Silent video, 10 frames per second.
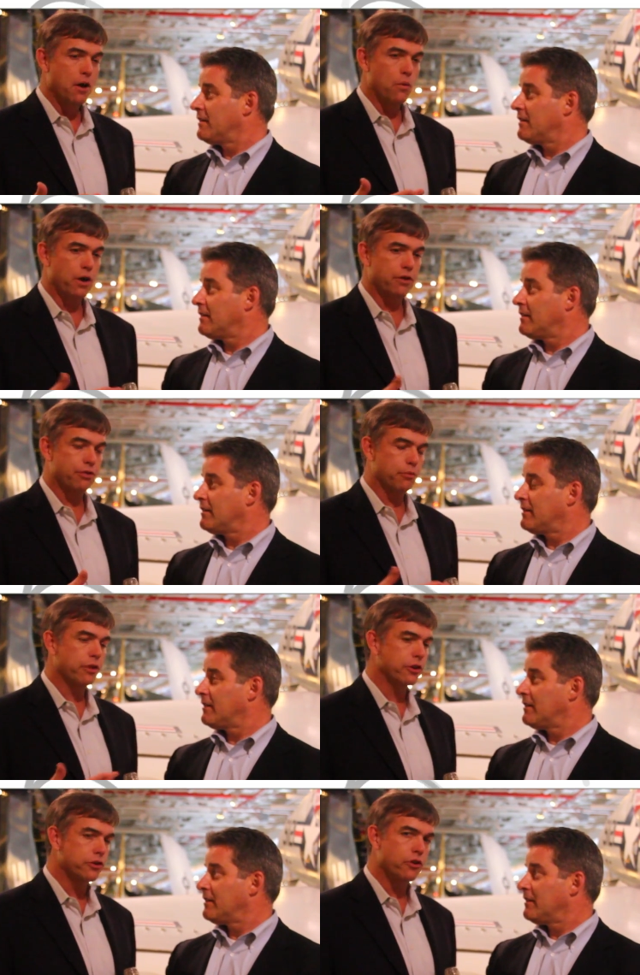Speaker 1: with,
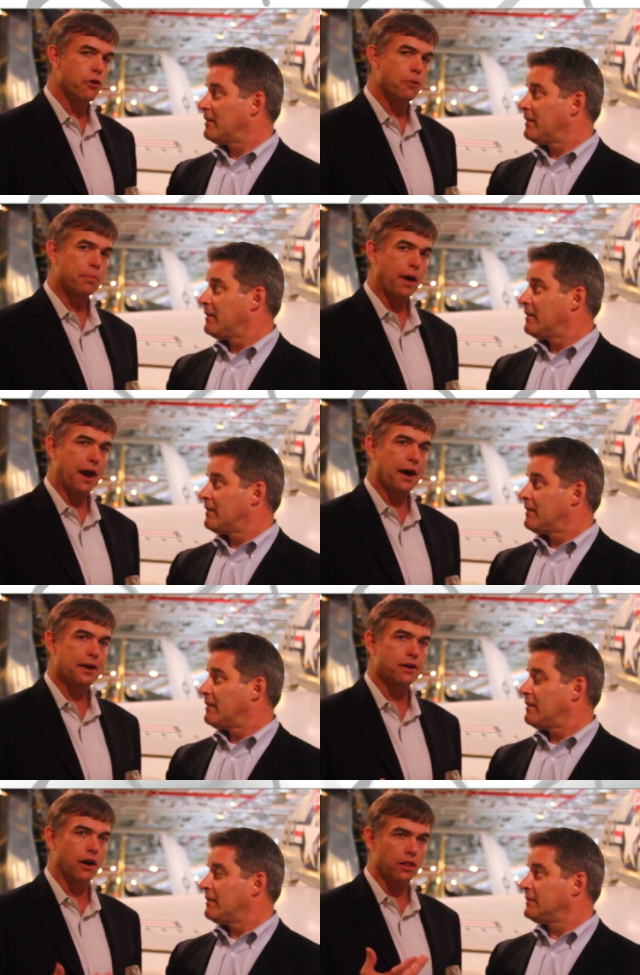with Hadoop,
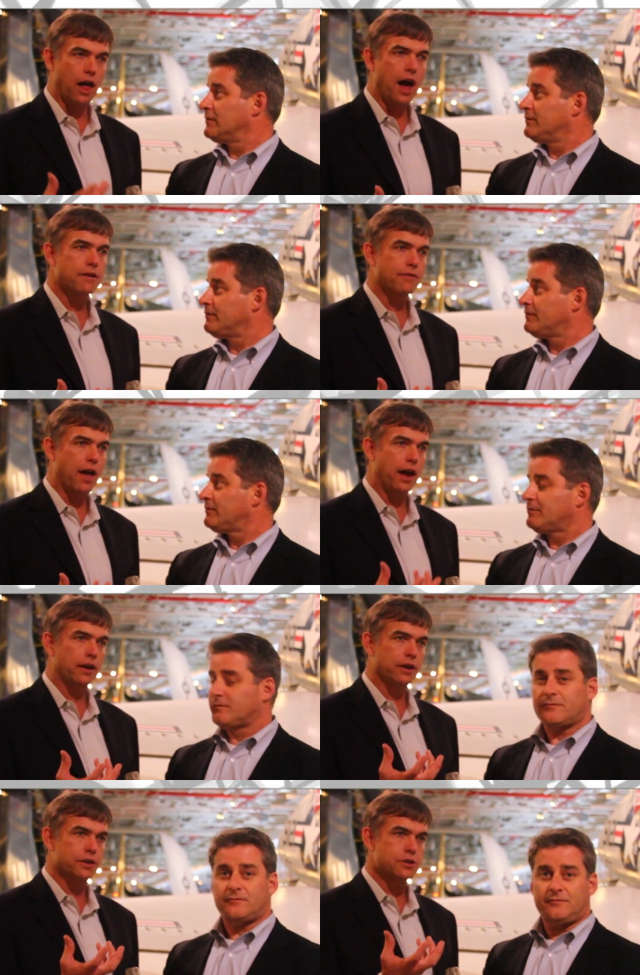and a lot of that
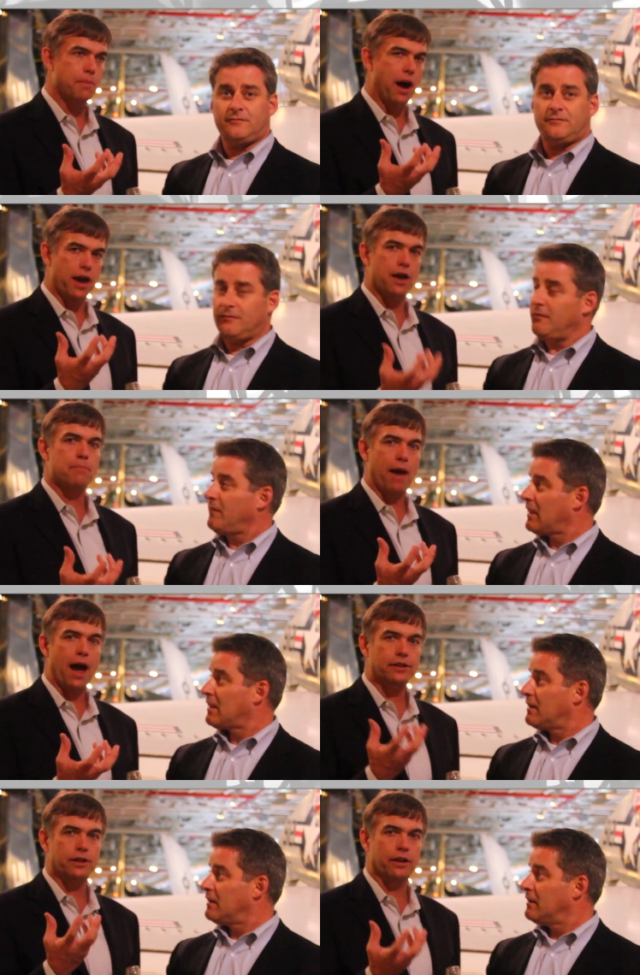is by
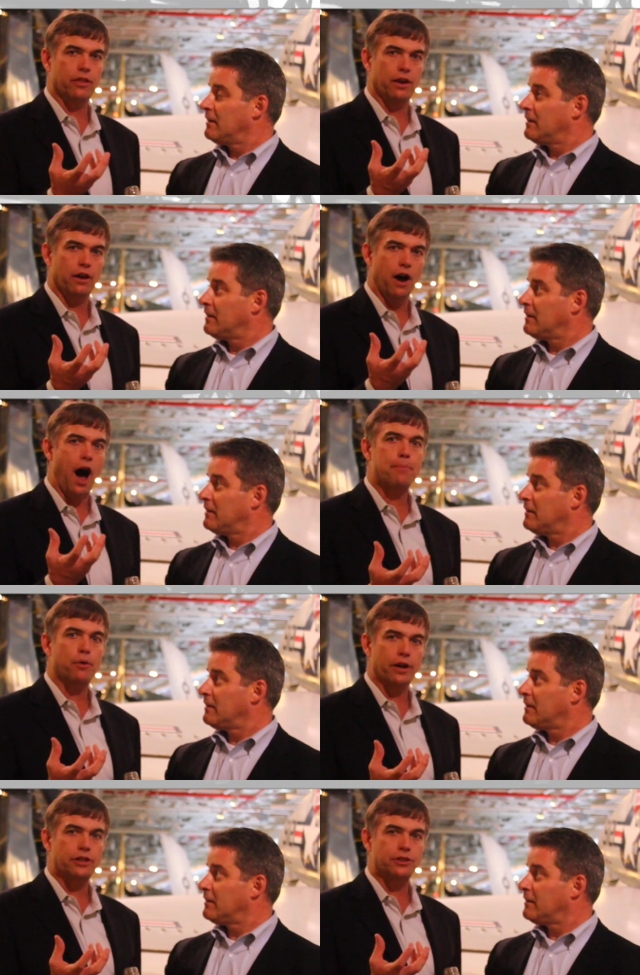impacting the
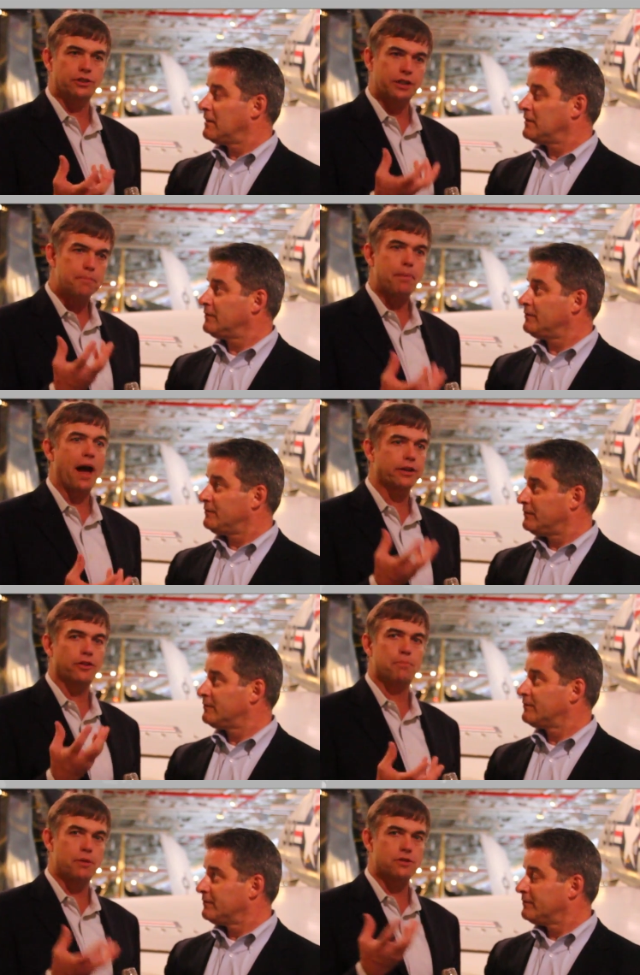operations, impacting
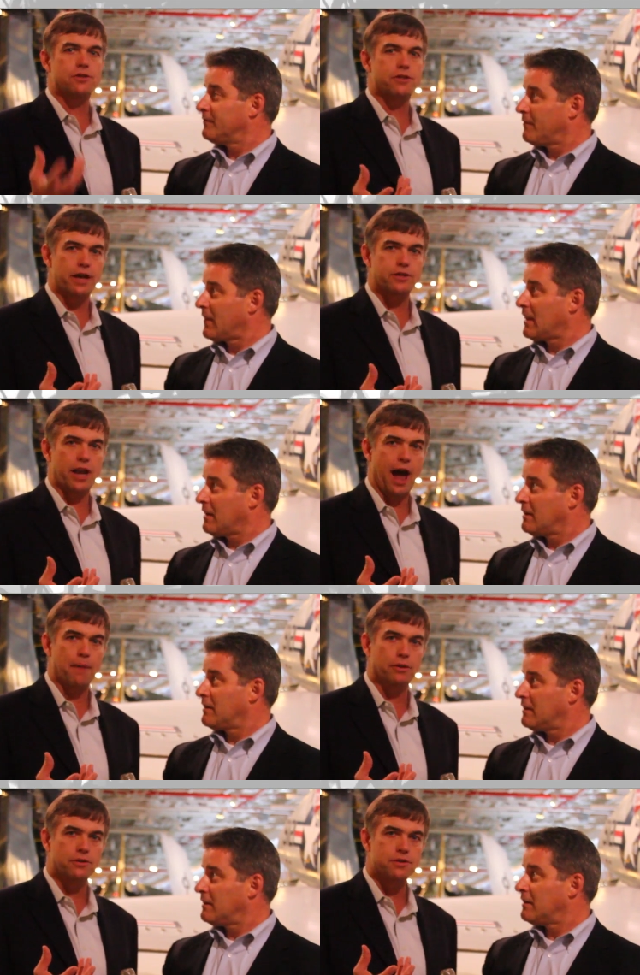the business as it
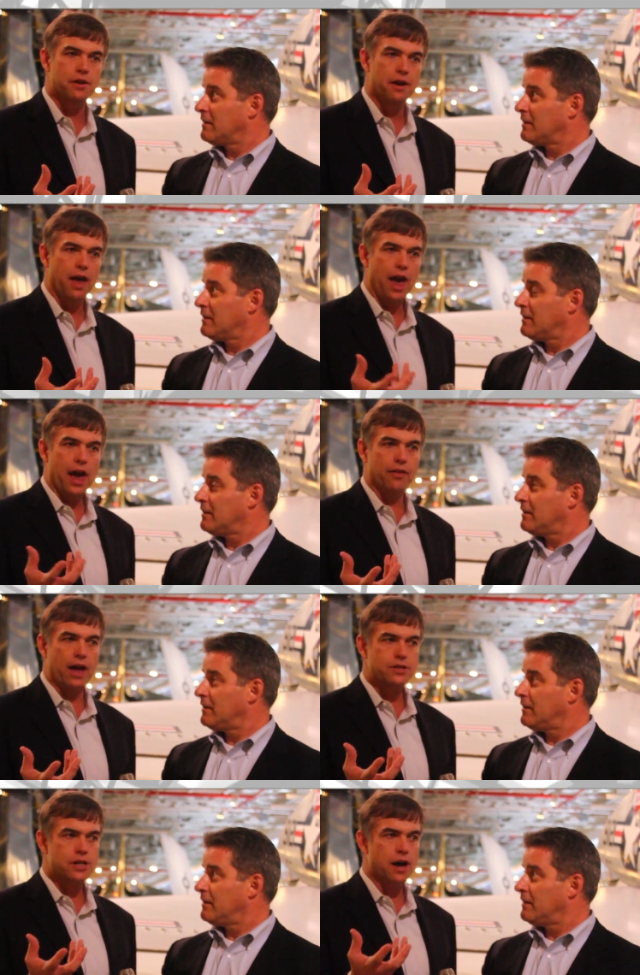happens. And
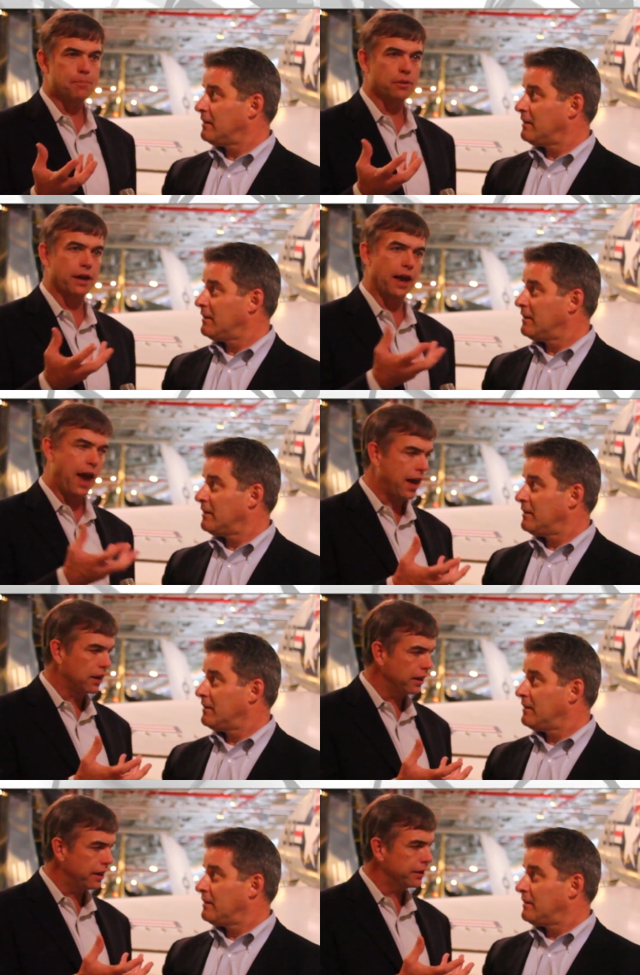that's coupling
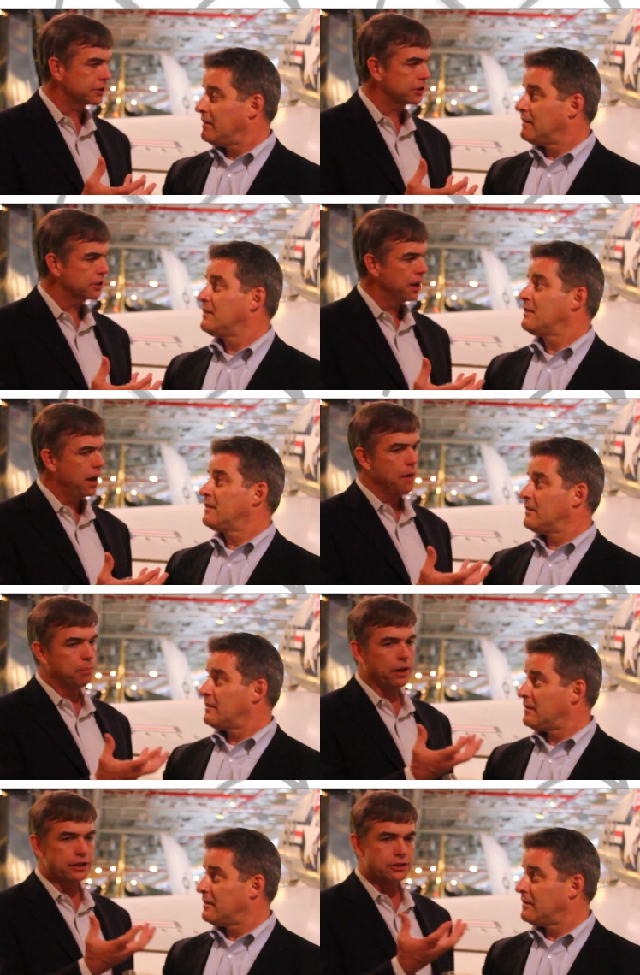analytics
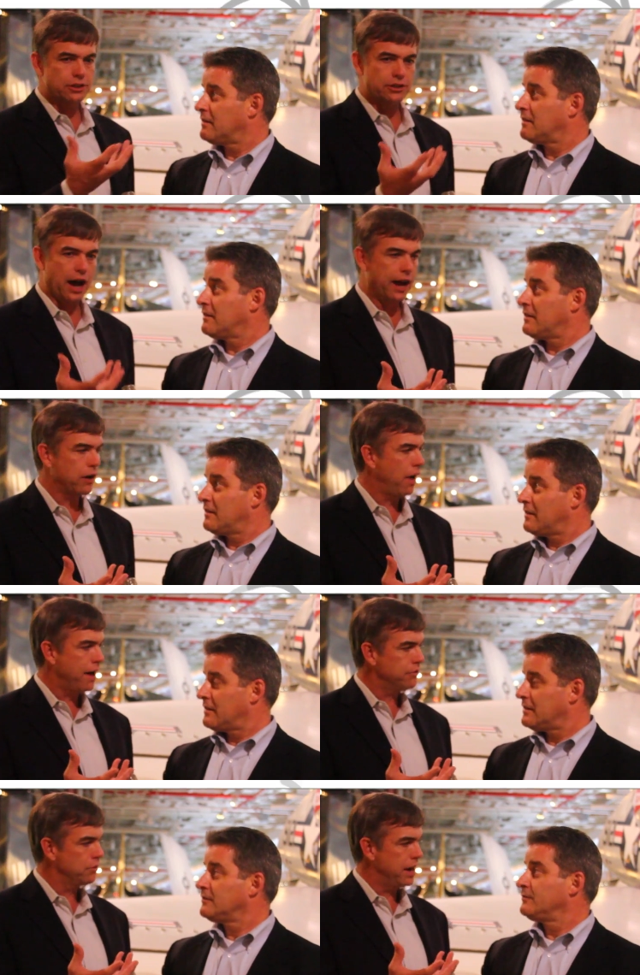plus this high
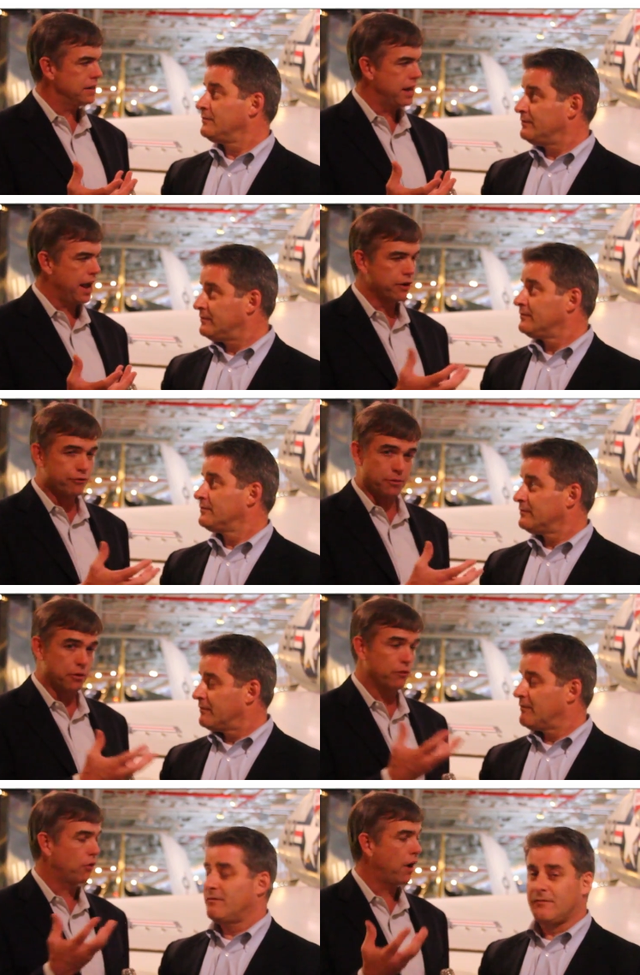arrival rate data from
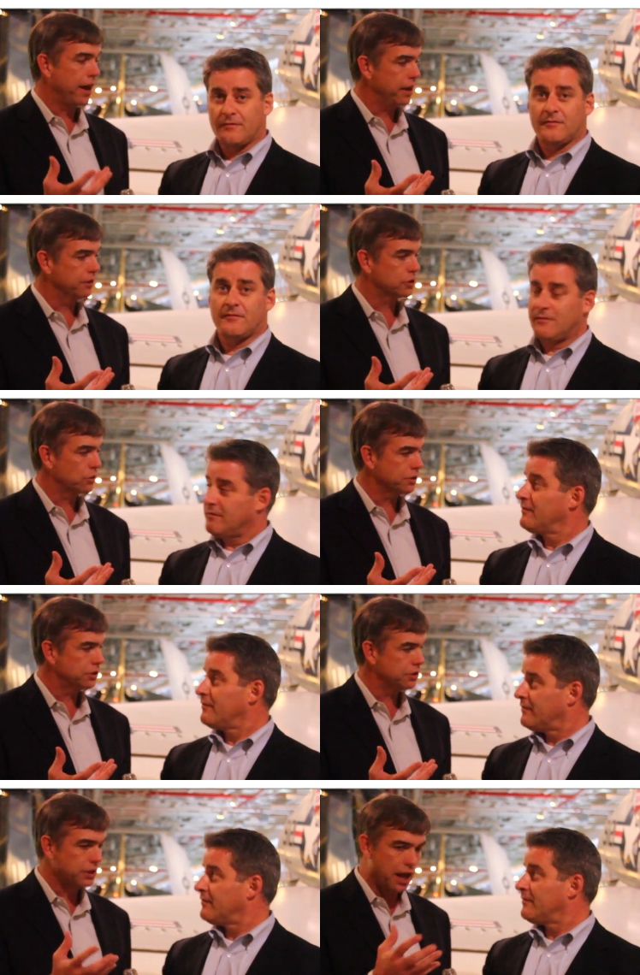a variety of
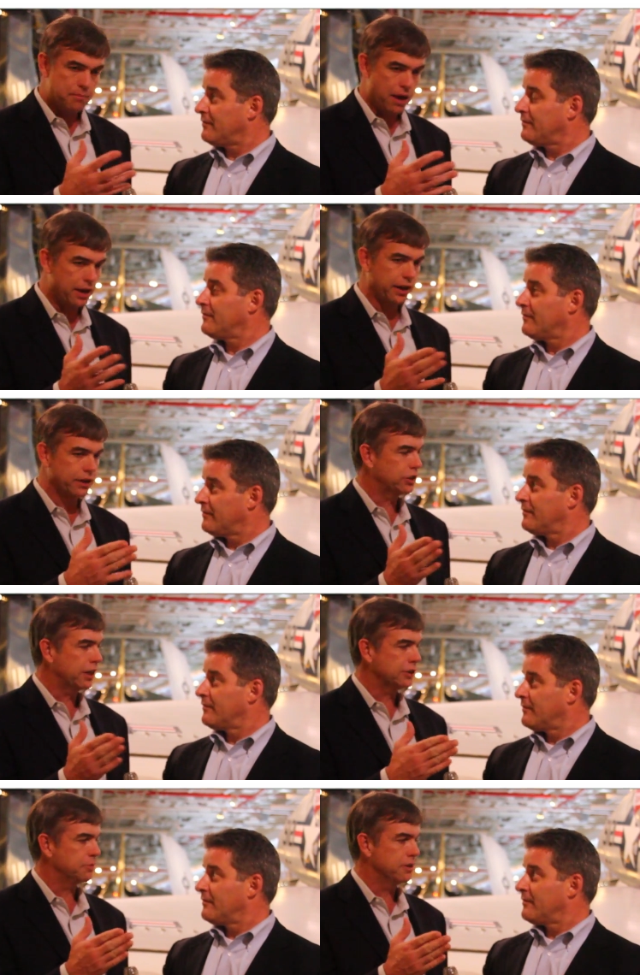sources and making
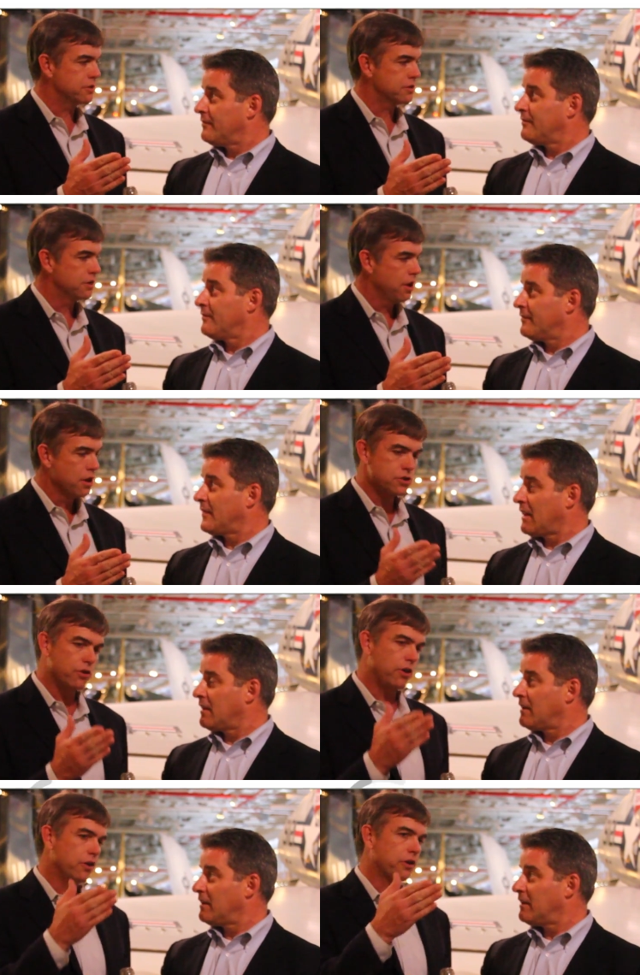adjustments so that you